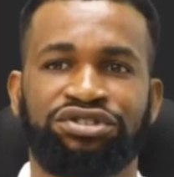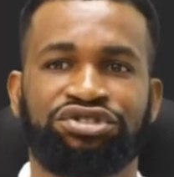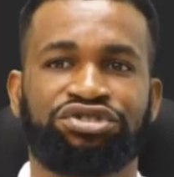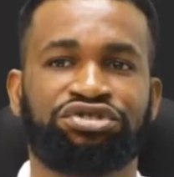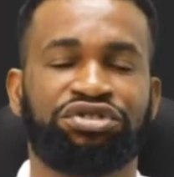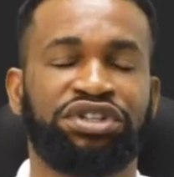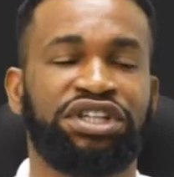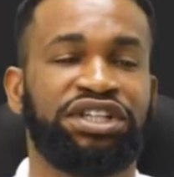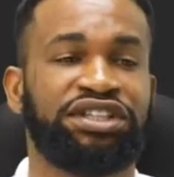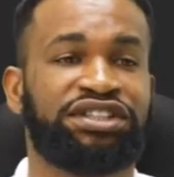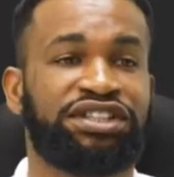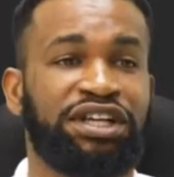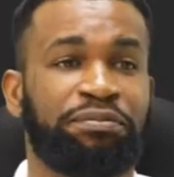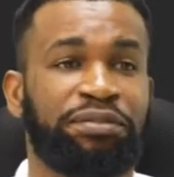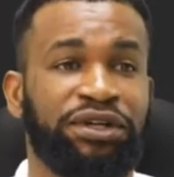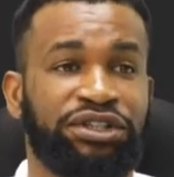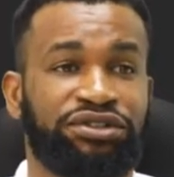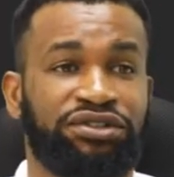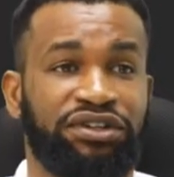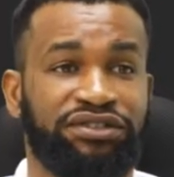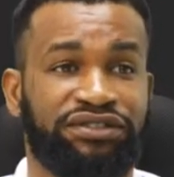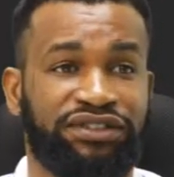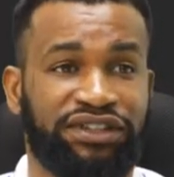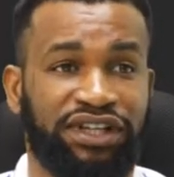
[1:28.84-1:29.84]
three
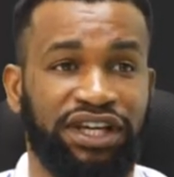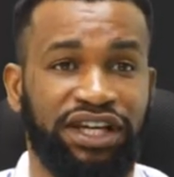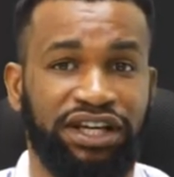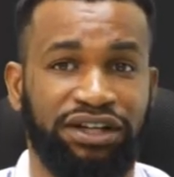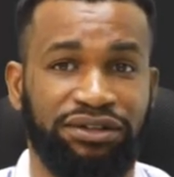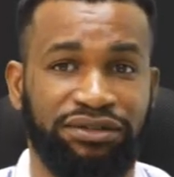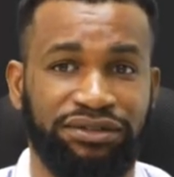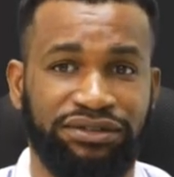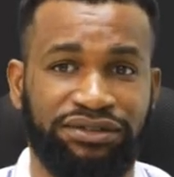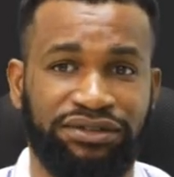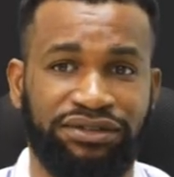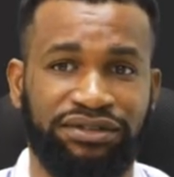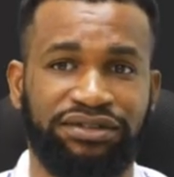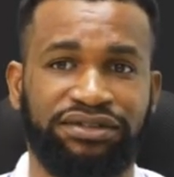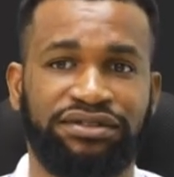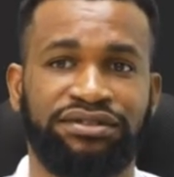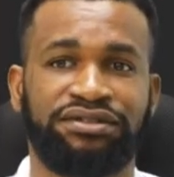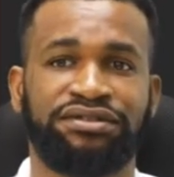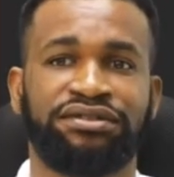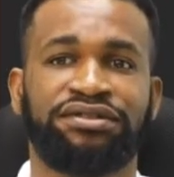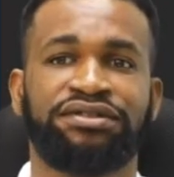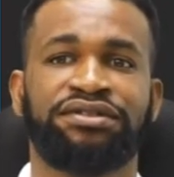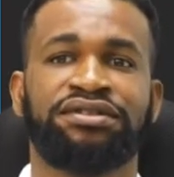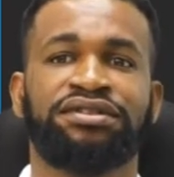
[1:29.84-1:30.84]
temperature scales,
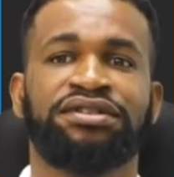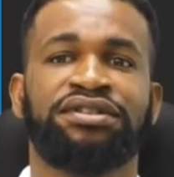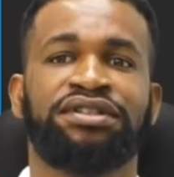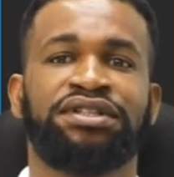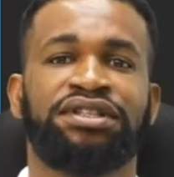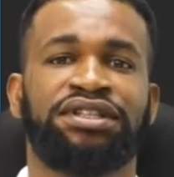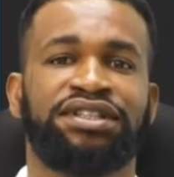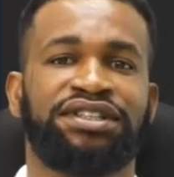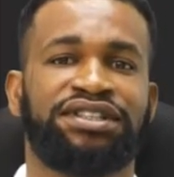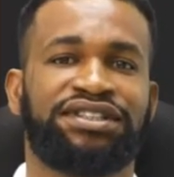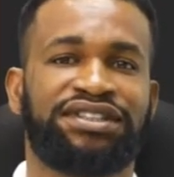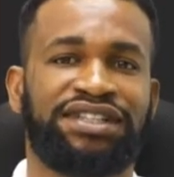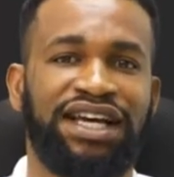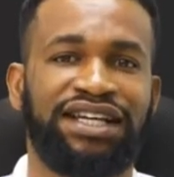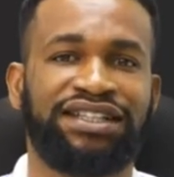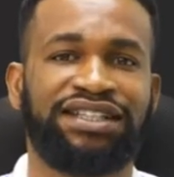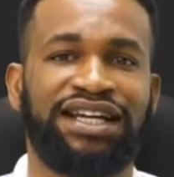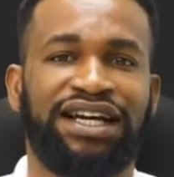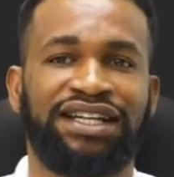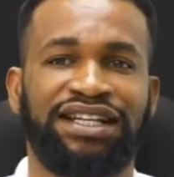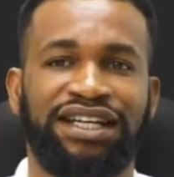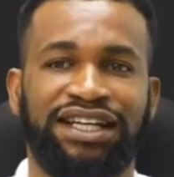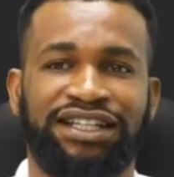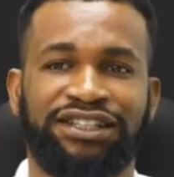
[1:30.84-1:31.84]
state
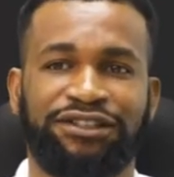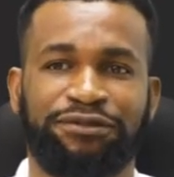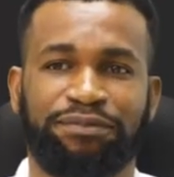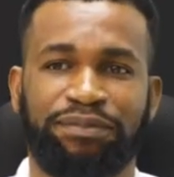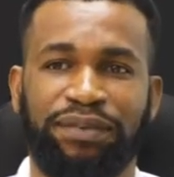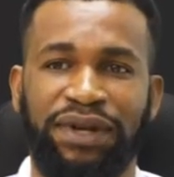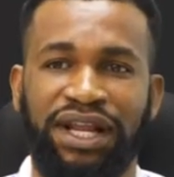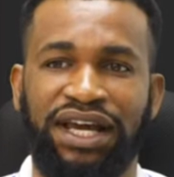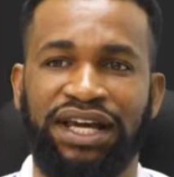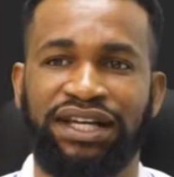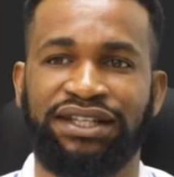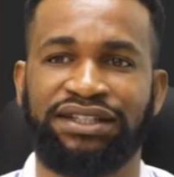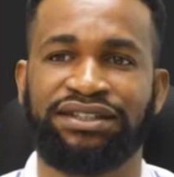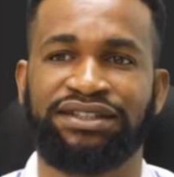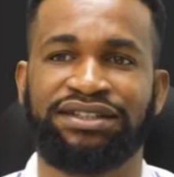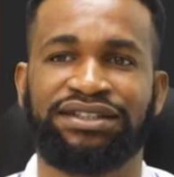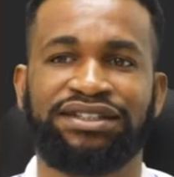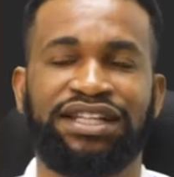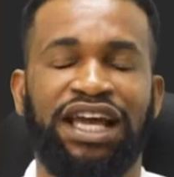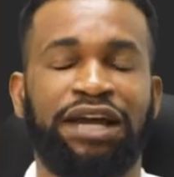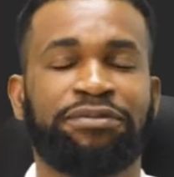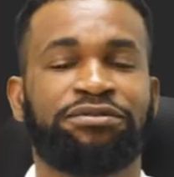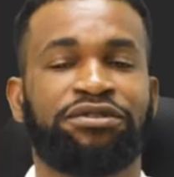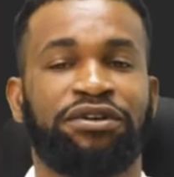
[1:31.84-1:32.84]
and explain
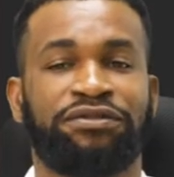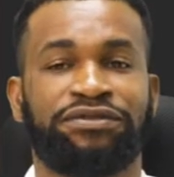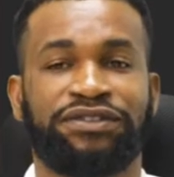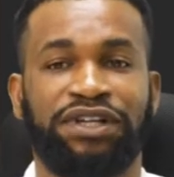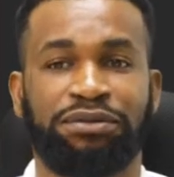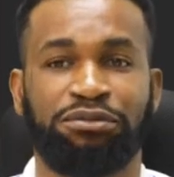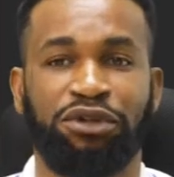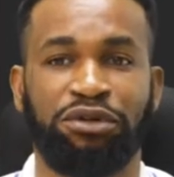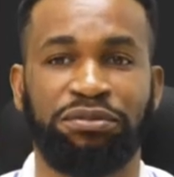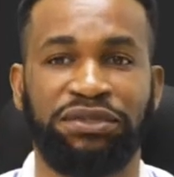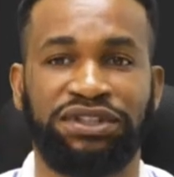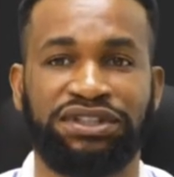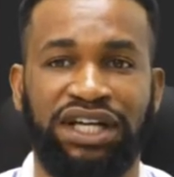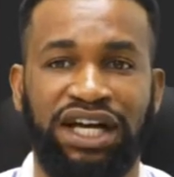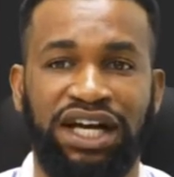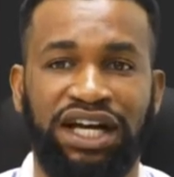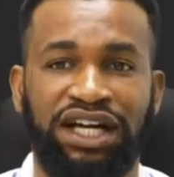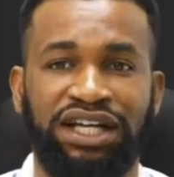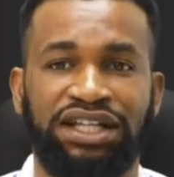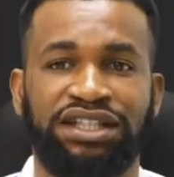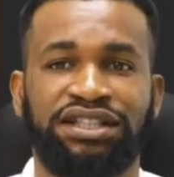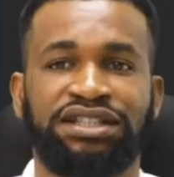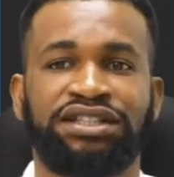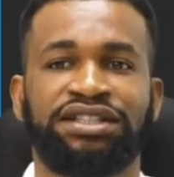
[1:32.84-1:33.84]
types of
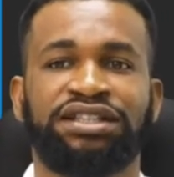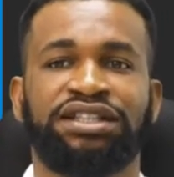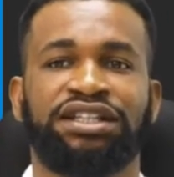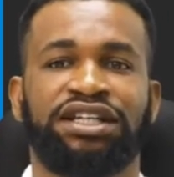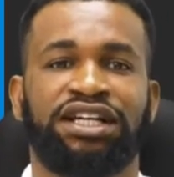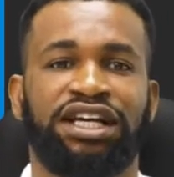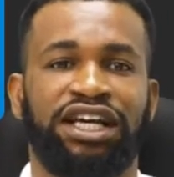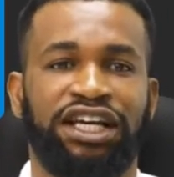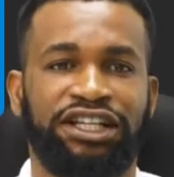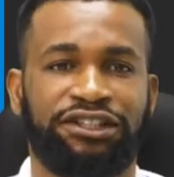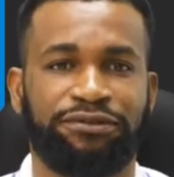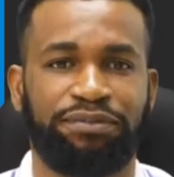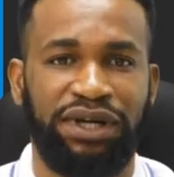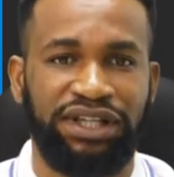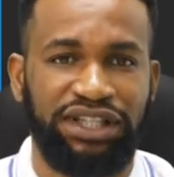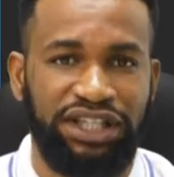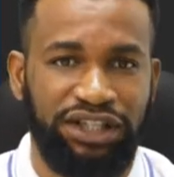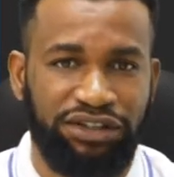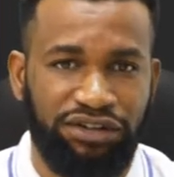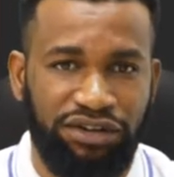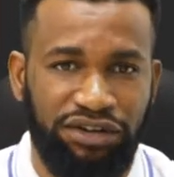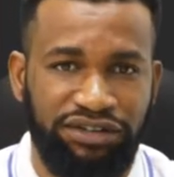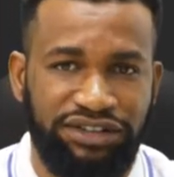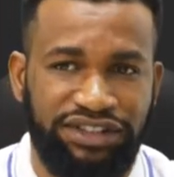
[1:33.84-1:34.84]
thermometer, explain
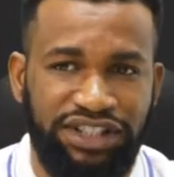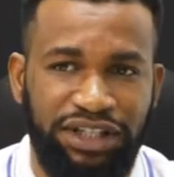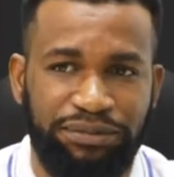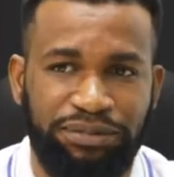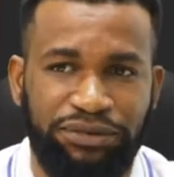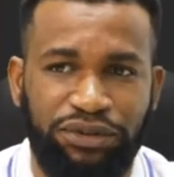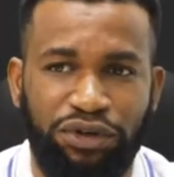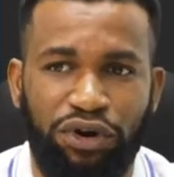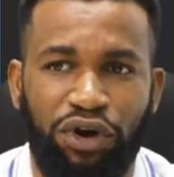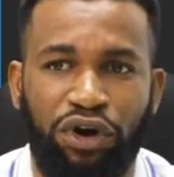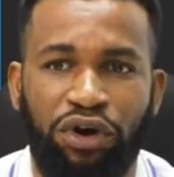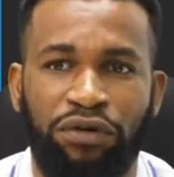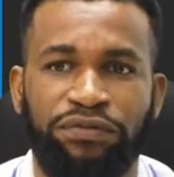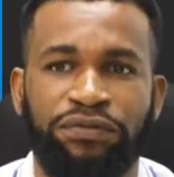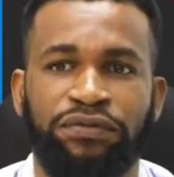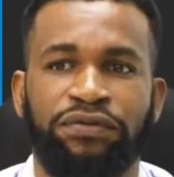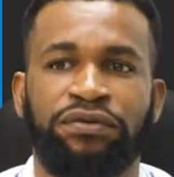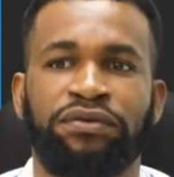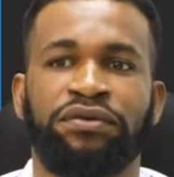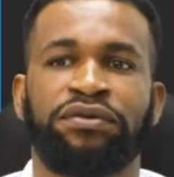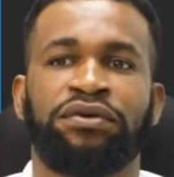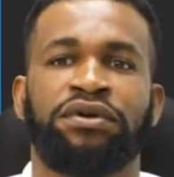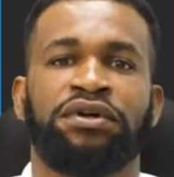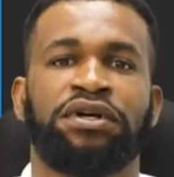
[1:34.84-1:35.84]
the concept of
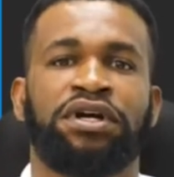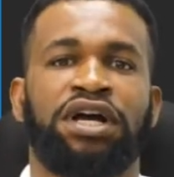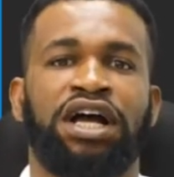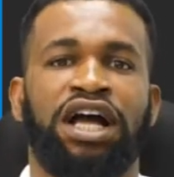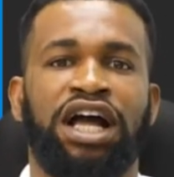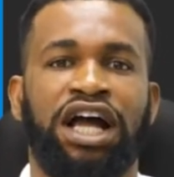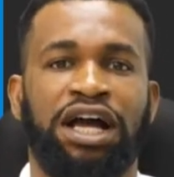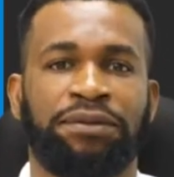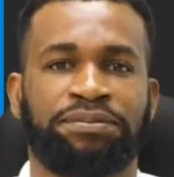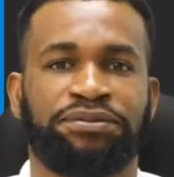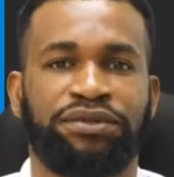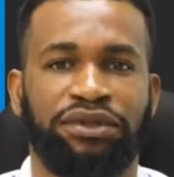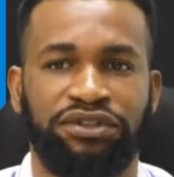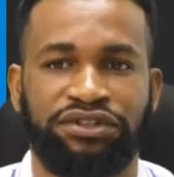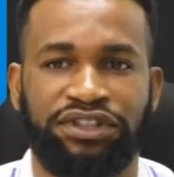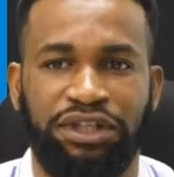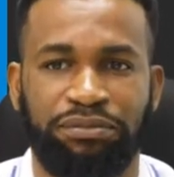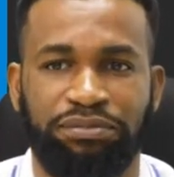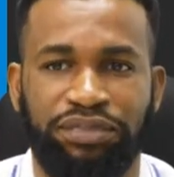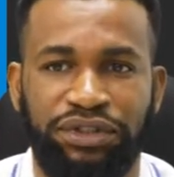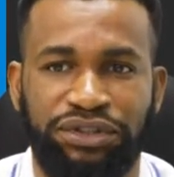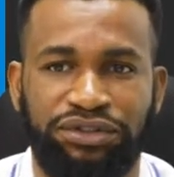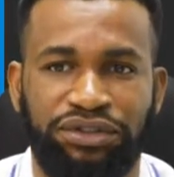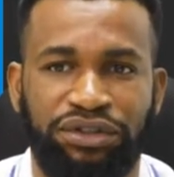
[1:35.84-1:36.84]
absolute
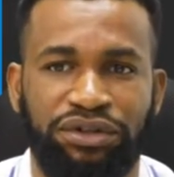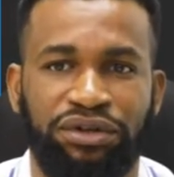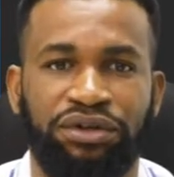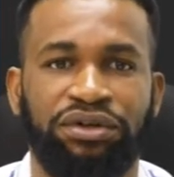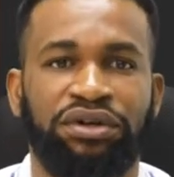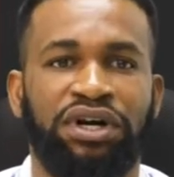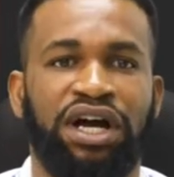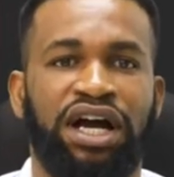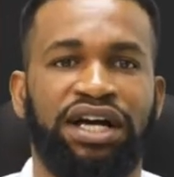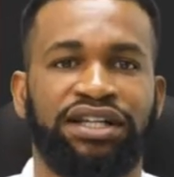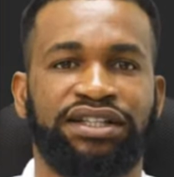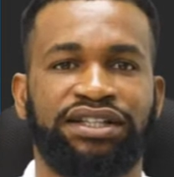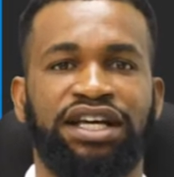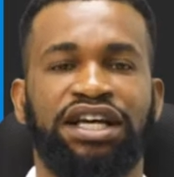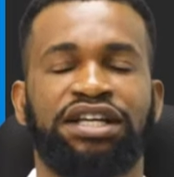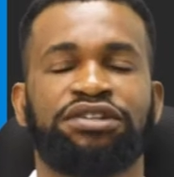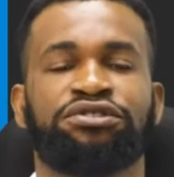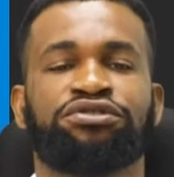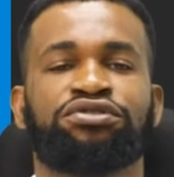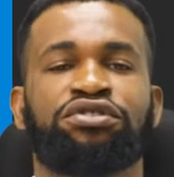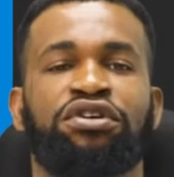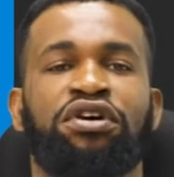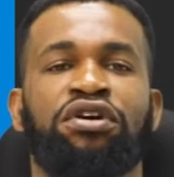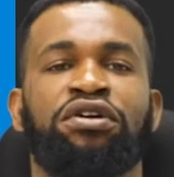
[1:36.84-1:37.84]
temperature, and then
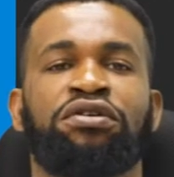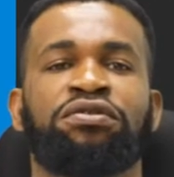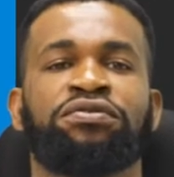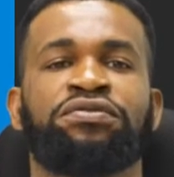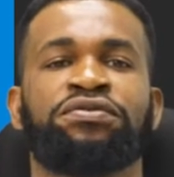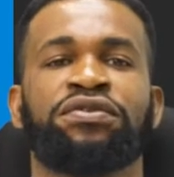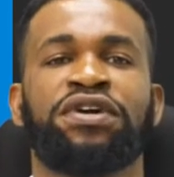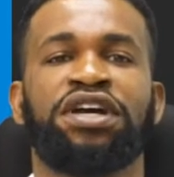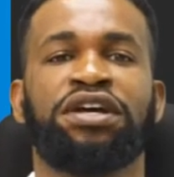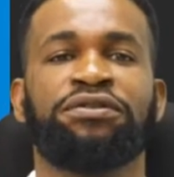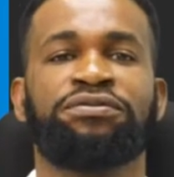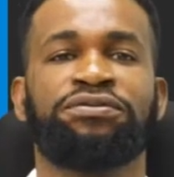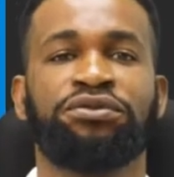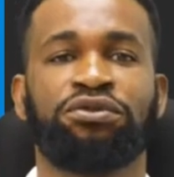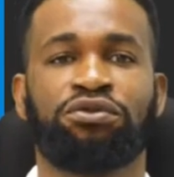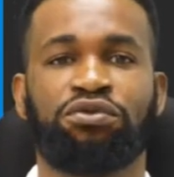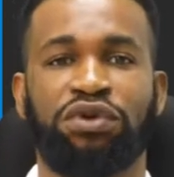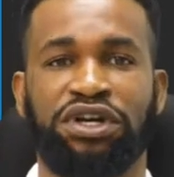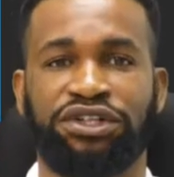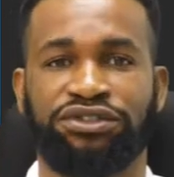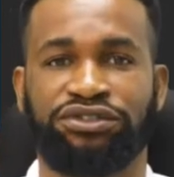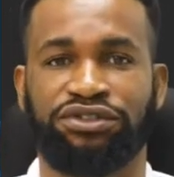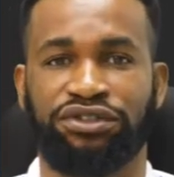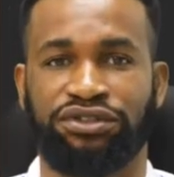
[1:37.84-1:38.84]
solve a few
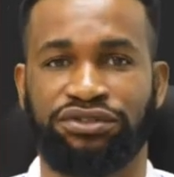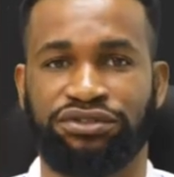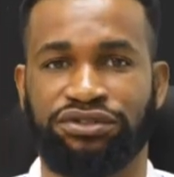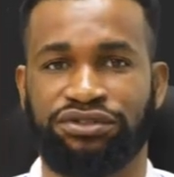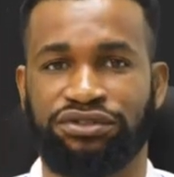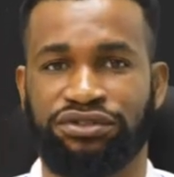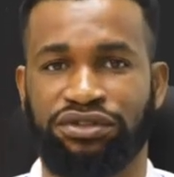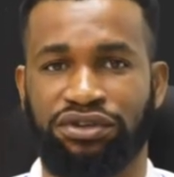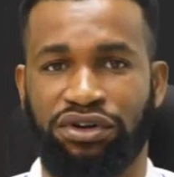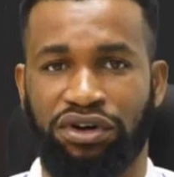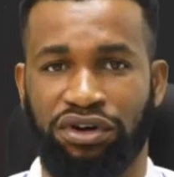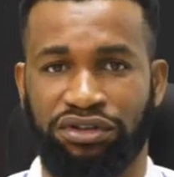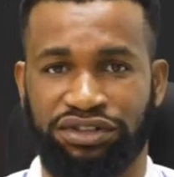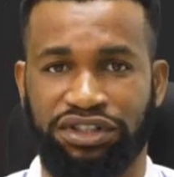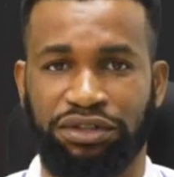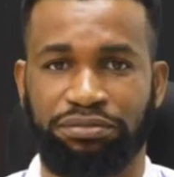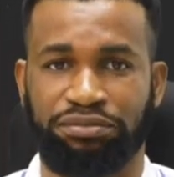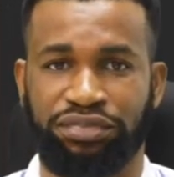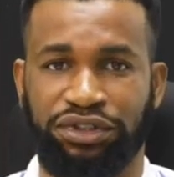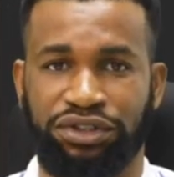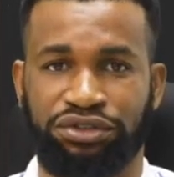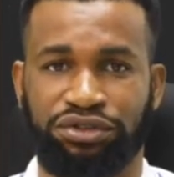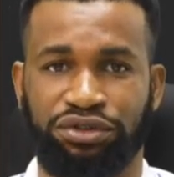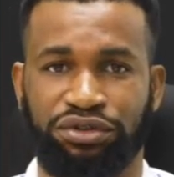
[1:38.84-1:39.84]
questions on
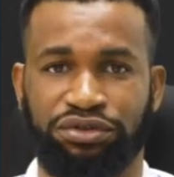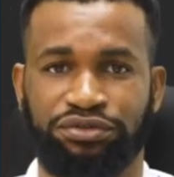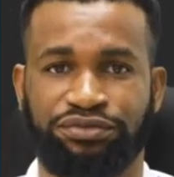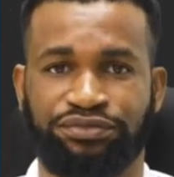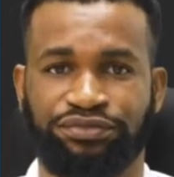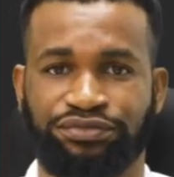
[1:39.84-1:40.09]
temperature.